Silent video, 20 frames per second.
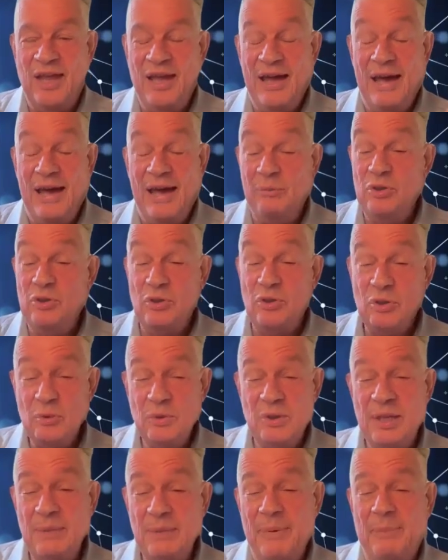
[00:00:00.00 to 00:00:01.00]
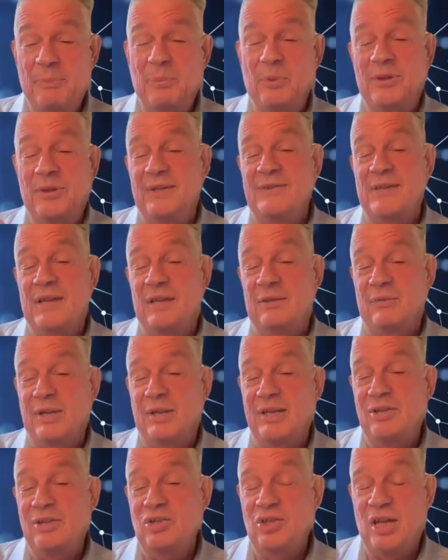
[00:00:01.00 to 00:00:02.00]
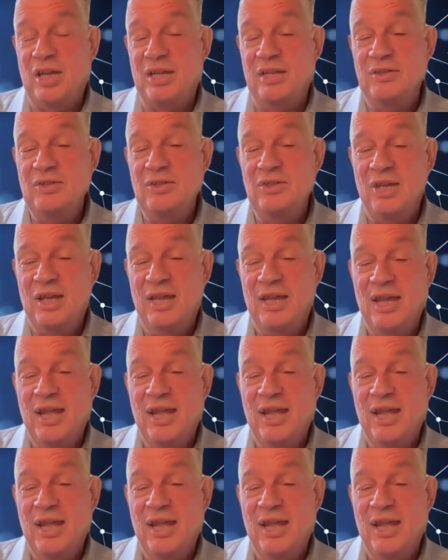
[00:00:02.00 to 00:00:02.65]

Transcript: How do you keep up with accelerating change?